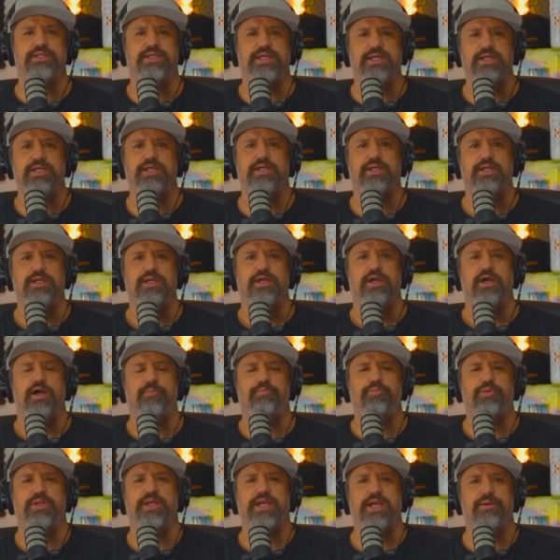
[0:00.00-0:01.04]
getting a
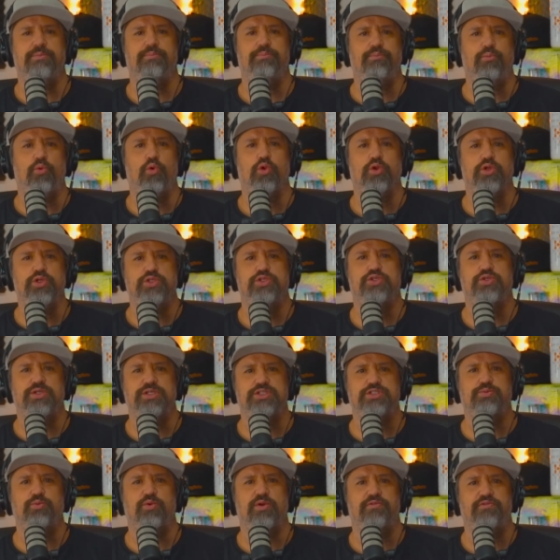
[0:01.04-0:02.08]
plant more
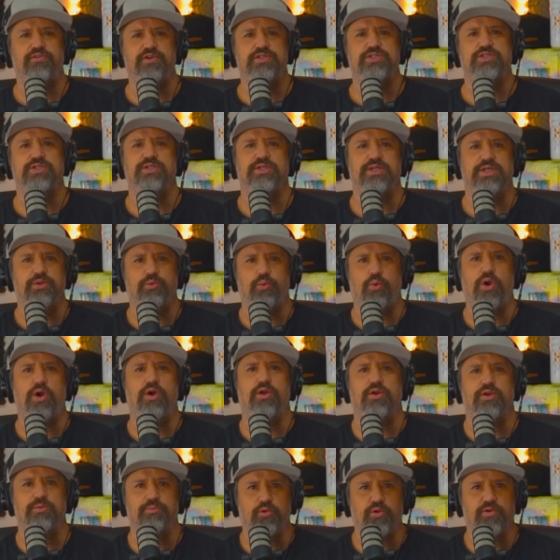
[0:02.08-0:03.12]
nutrients more efficiently and
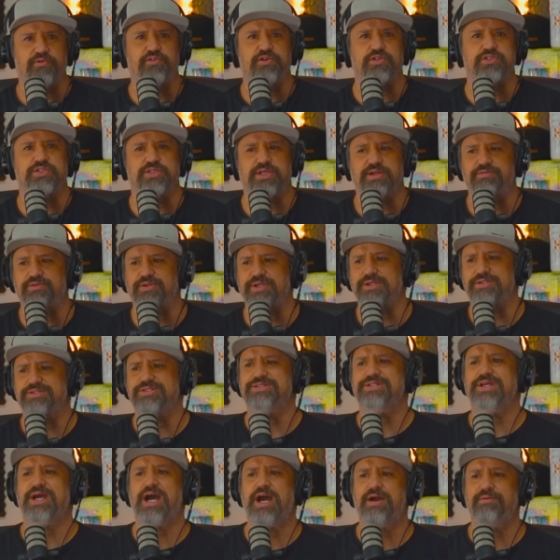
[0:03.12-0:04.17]
water more efficiently, everything else
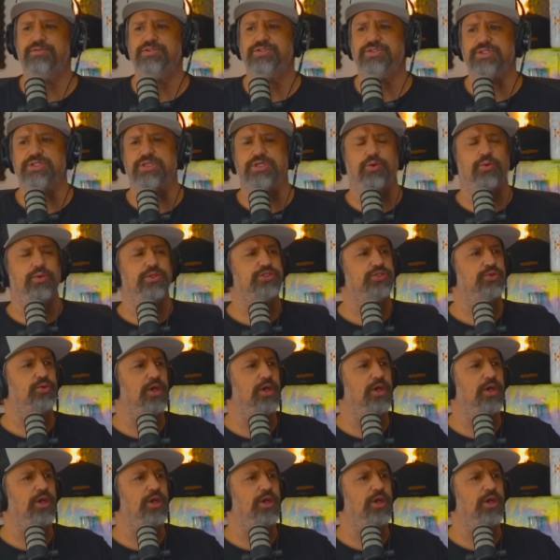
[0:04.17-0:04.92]
is obviously going to